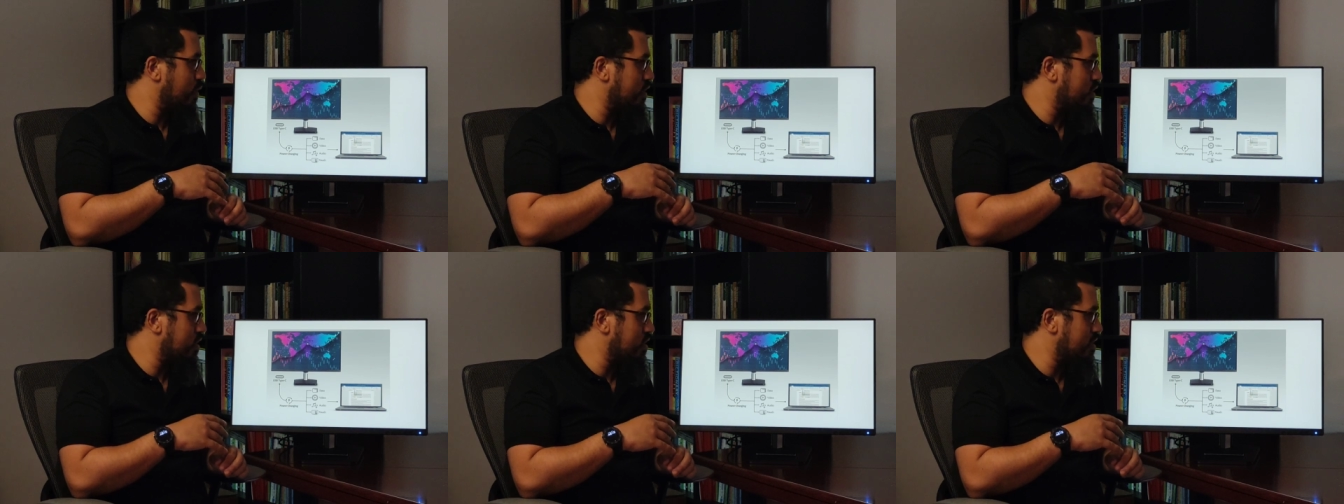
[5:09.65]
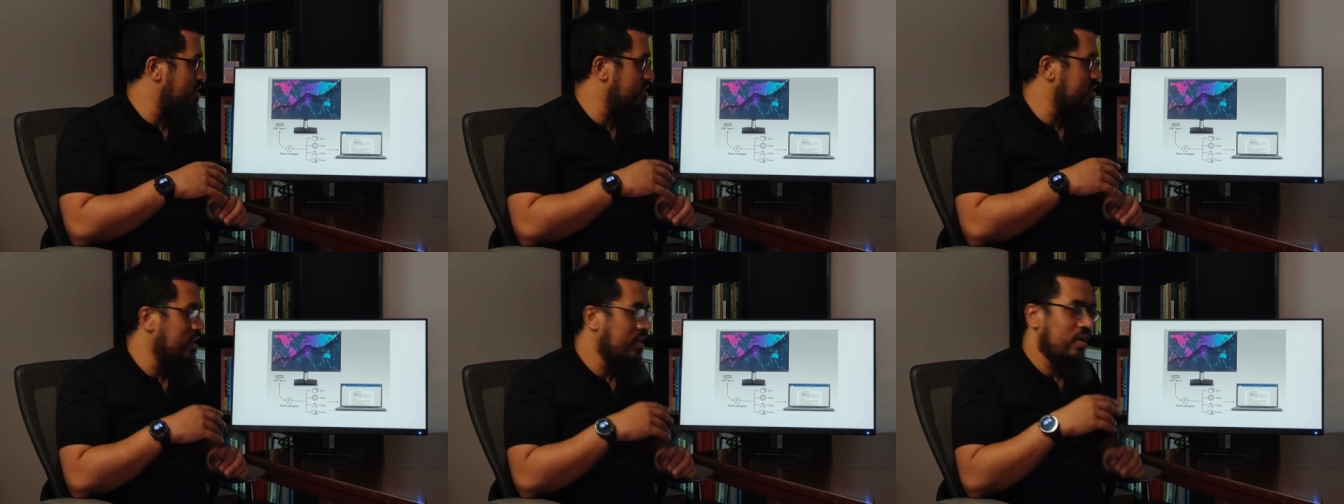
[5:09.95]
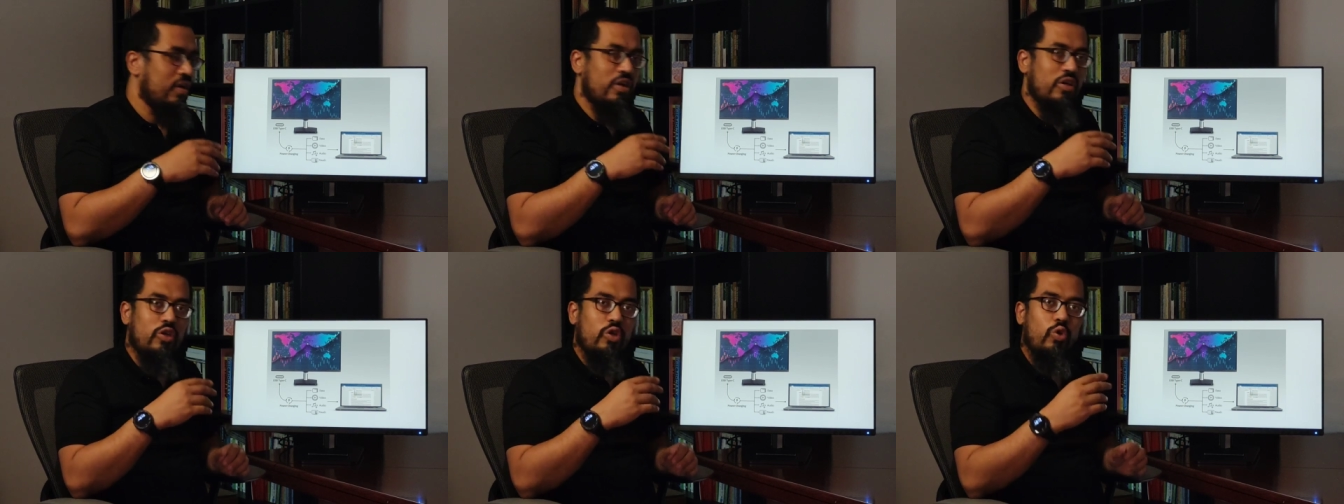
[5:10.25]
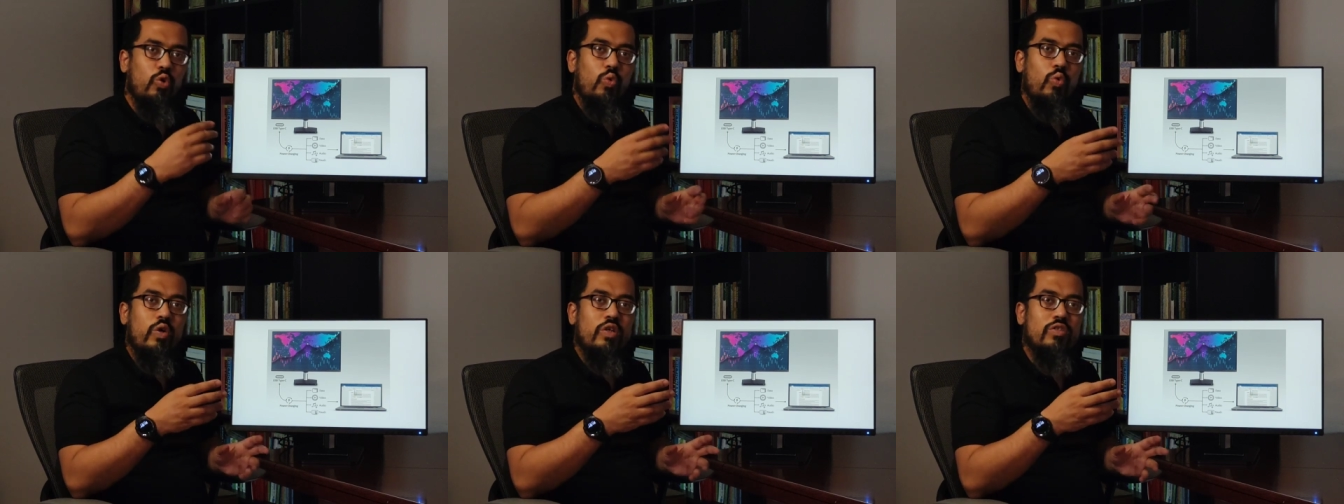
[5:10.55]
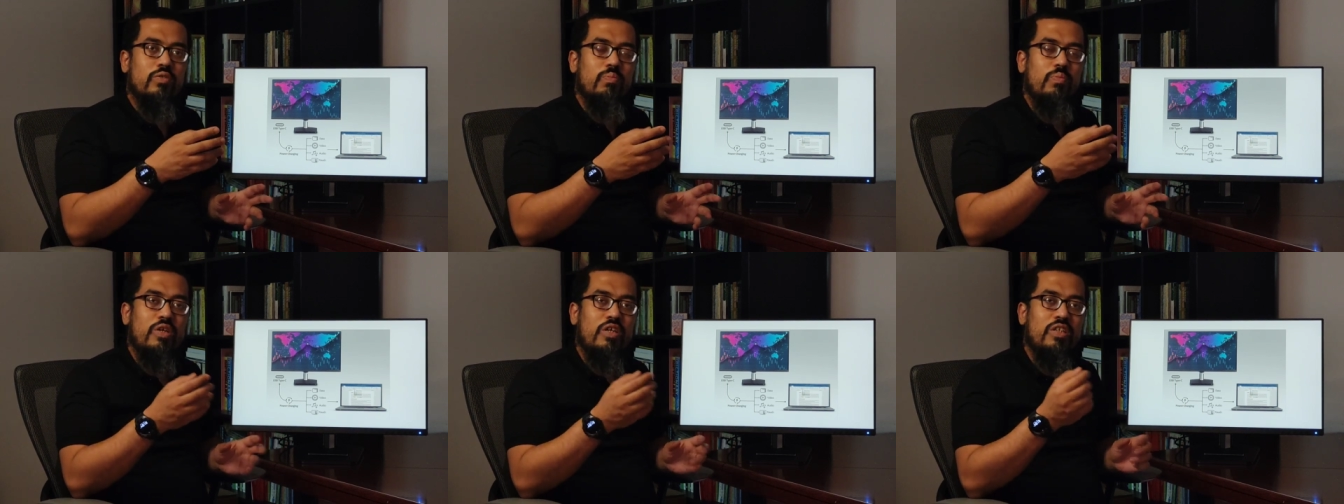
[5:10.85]
which is
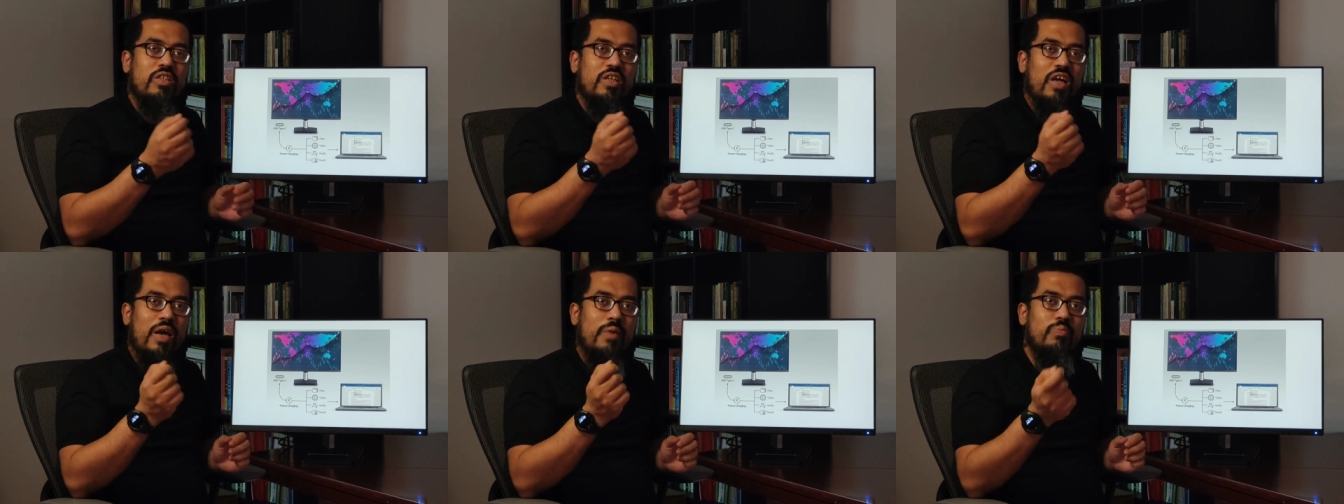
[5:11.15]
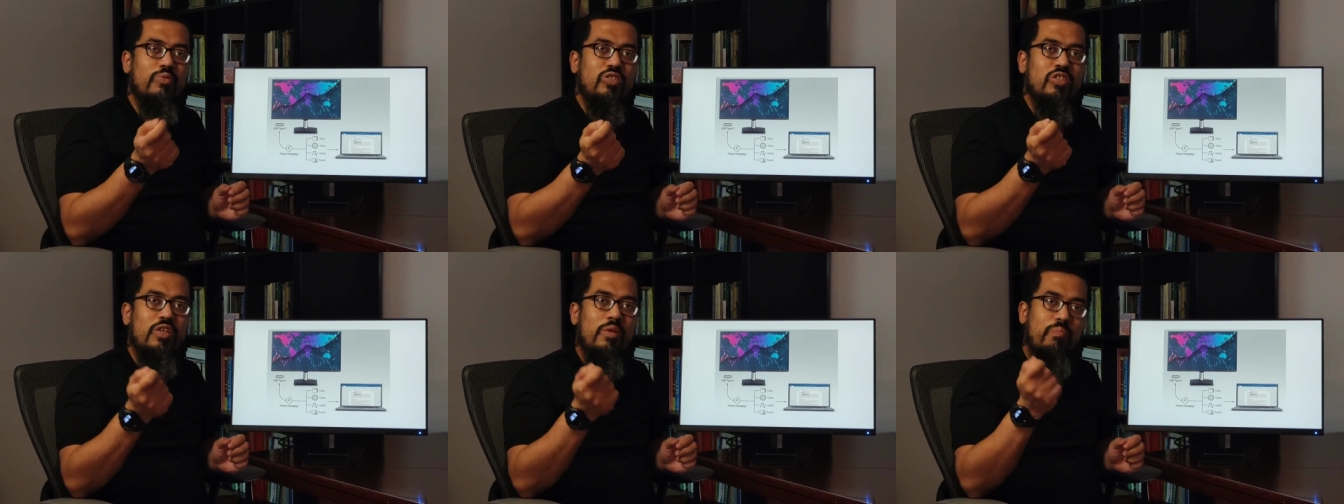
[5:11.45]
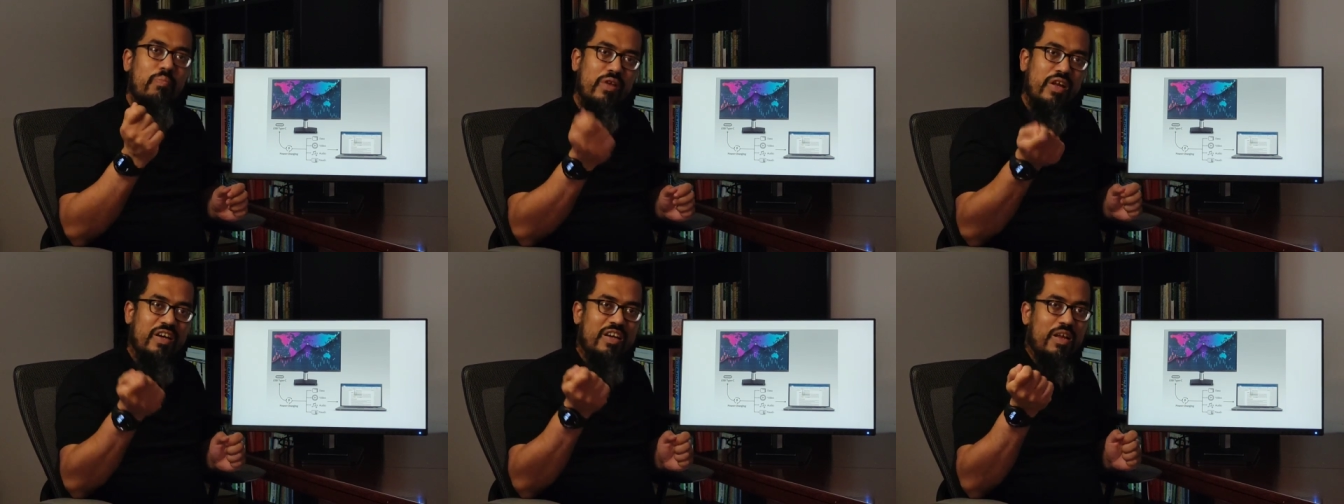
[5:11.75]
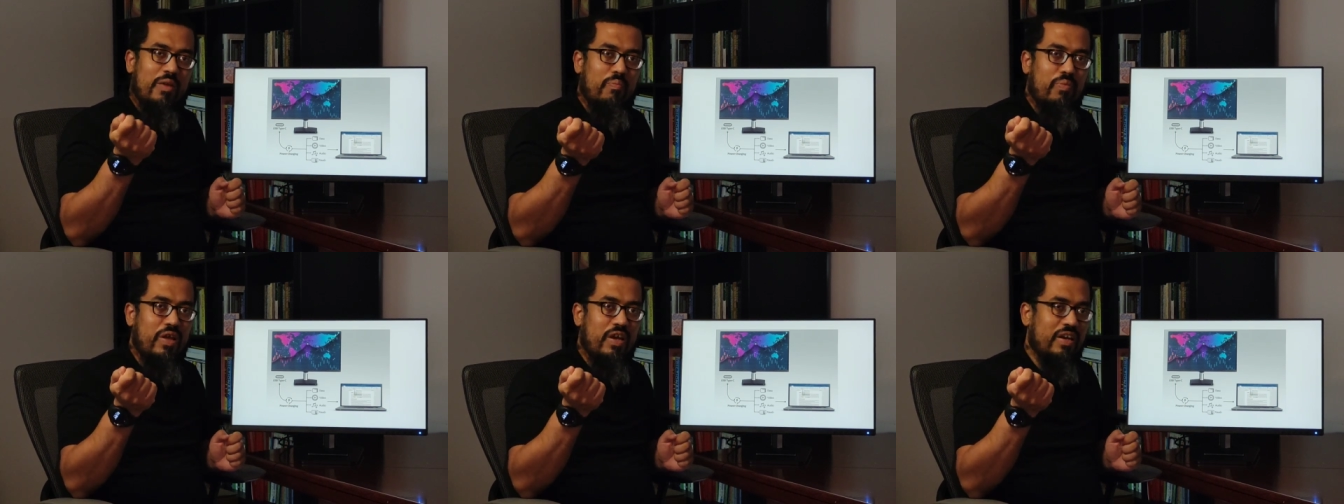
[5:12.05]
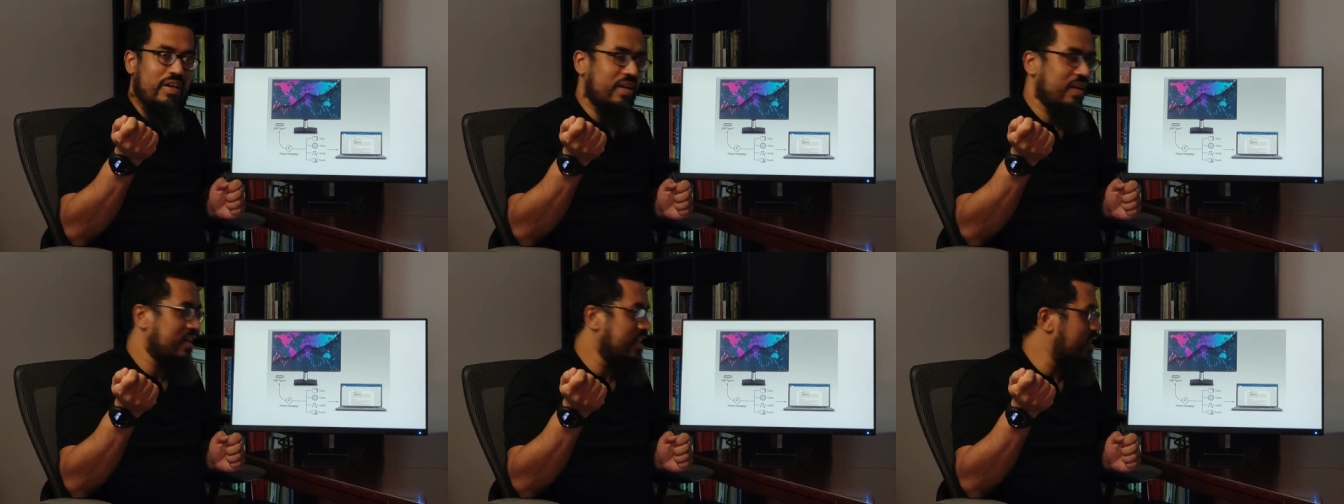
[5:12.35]
USB Type-C
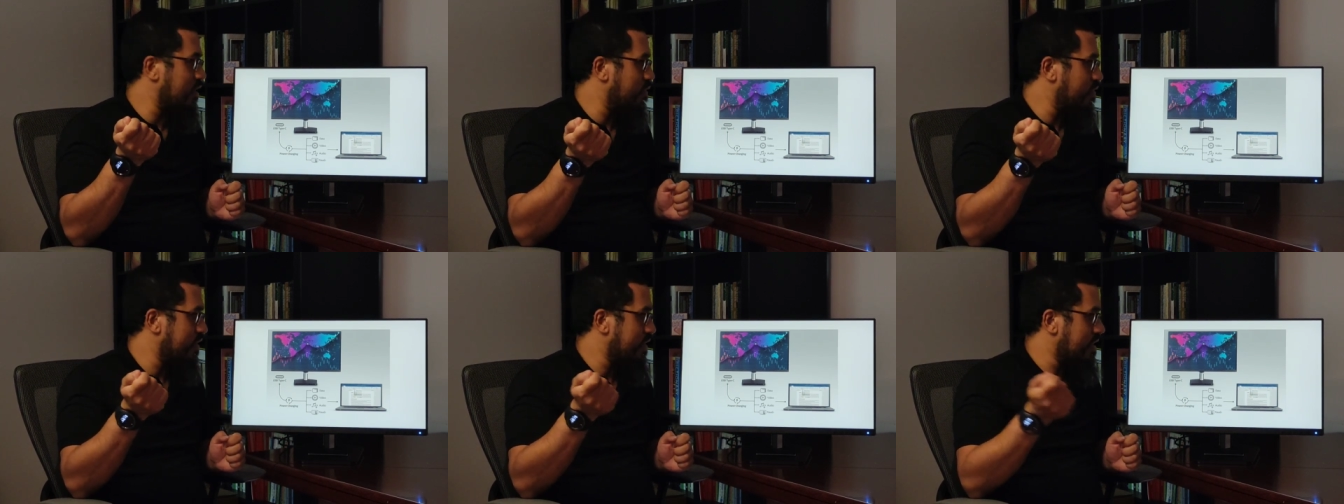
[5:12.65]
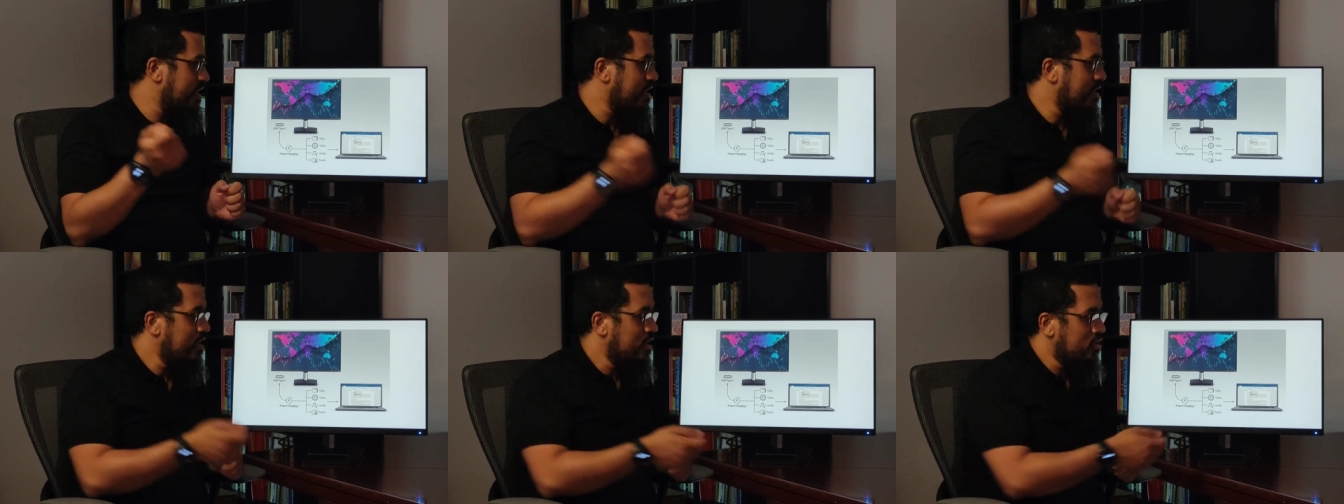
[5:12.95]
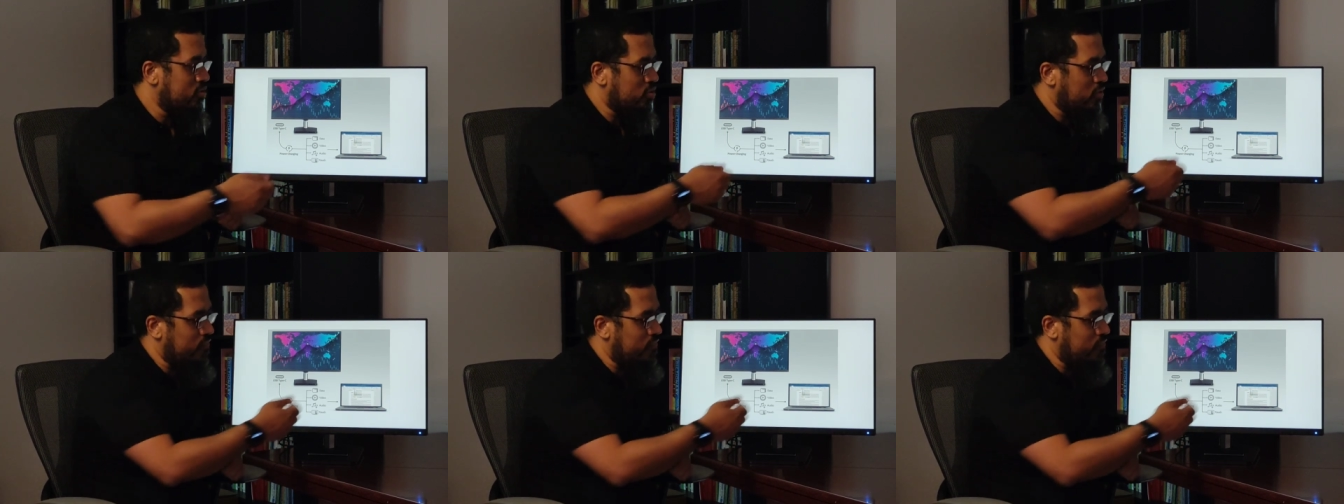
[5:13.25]
plug-and-play connectivity.